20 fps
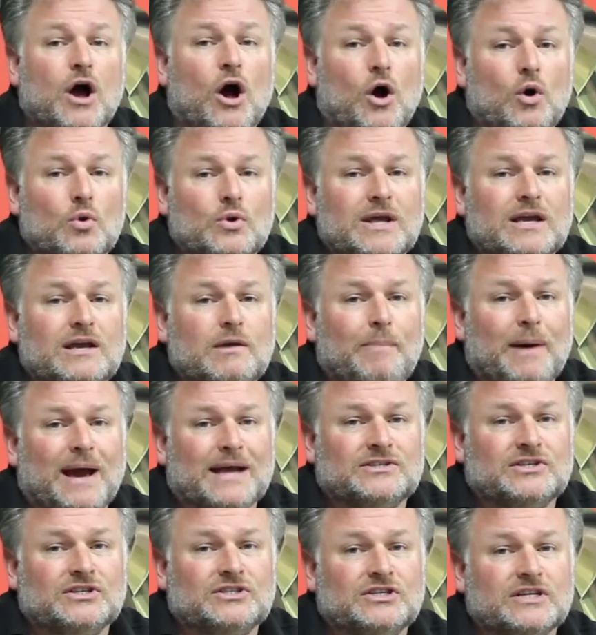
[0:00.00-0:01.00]
a holding
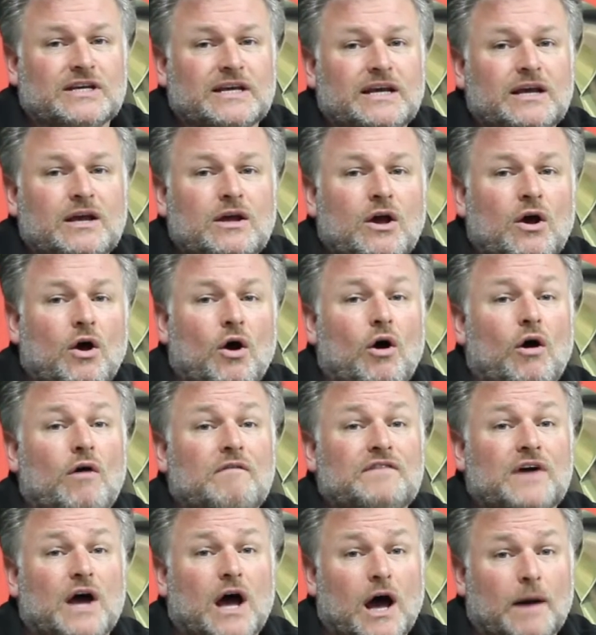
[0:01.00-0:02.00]
capacity
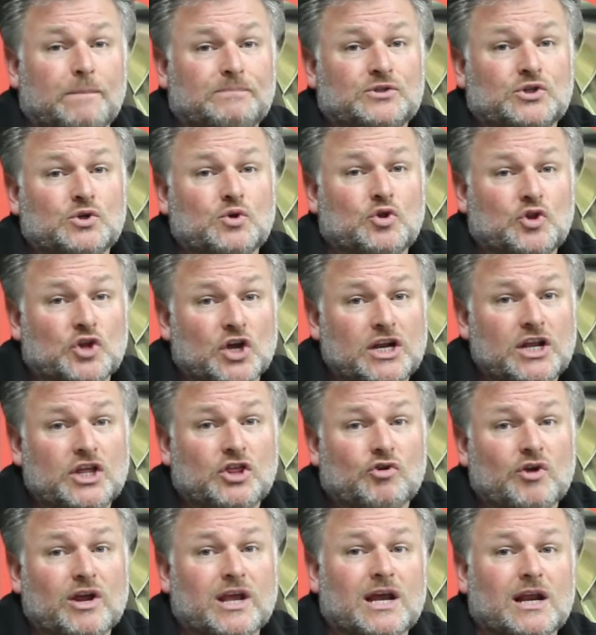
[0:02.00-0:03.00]
of up to
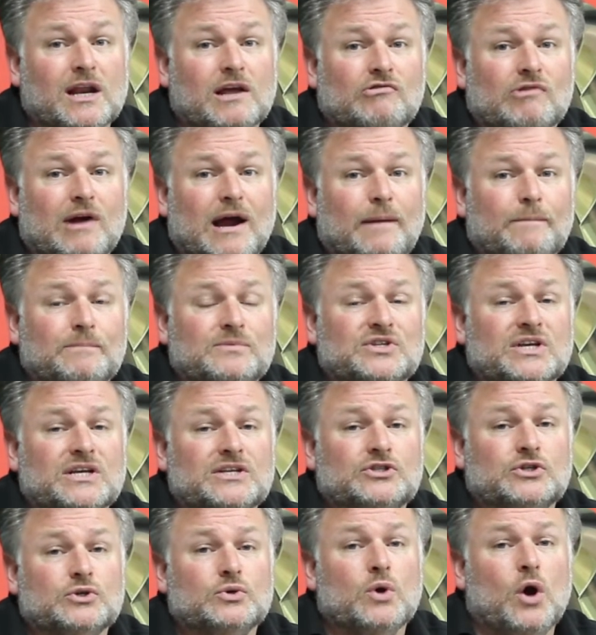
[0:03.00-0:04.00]
33 kilograms
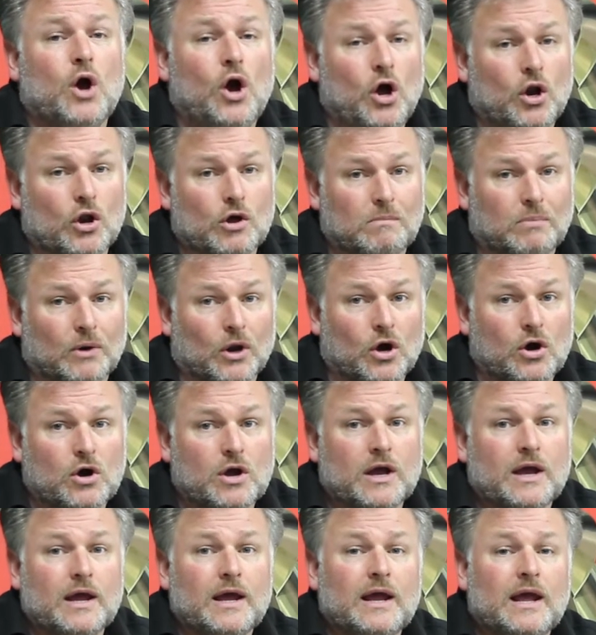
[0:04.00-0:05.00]
into hollow
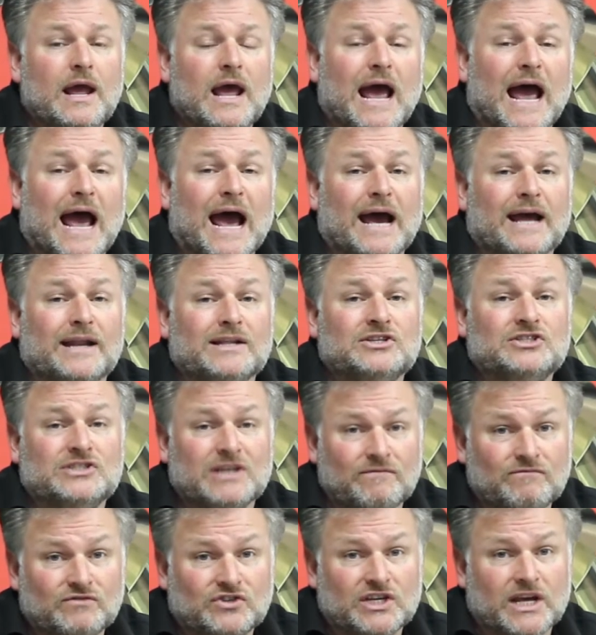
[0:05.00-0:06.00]
block and
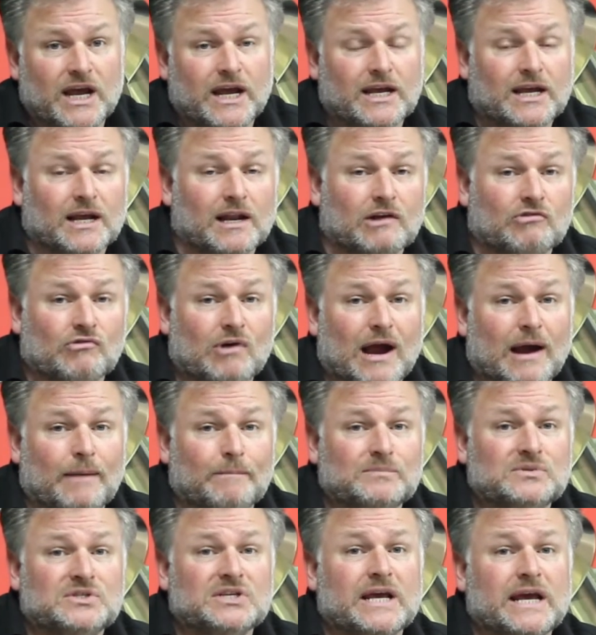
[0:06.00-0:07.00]
78
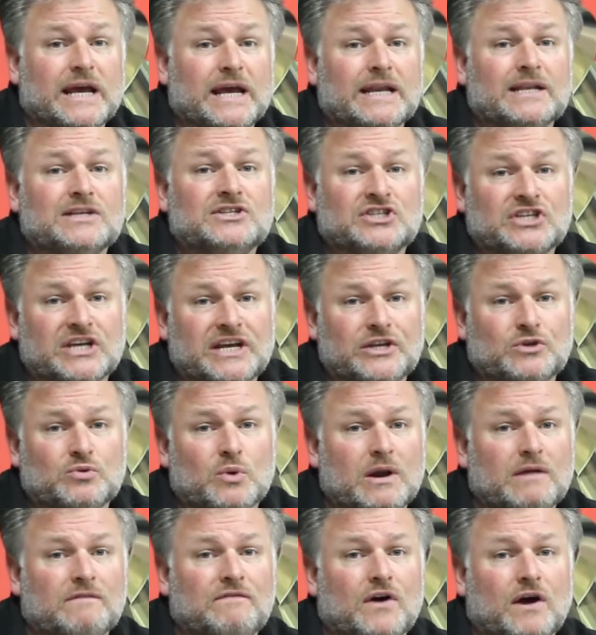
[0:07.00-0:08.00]
kilograms in
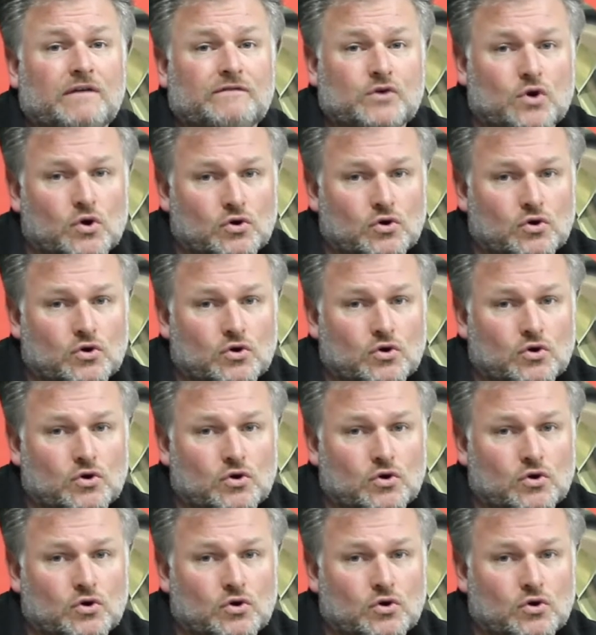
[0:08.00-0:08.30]
C25